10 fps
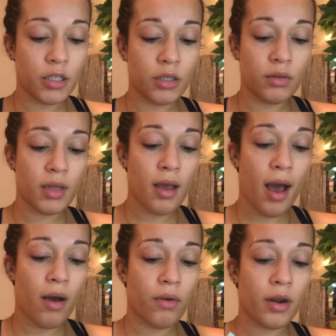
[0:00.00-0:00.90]
to the
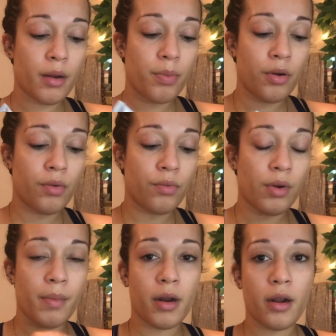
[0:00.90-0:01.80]
outer
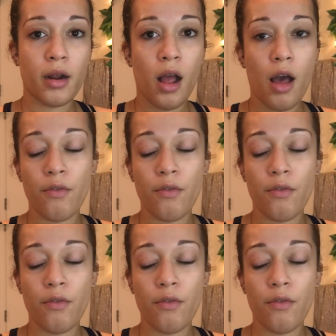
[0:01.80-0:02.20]
perimeter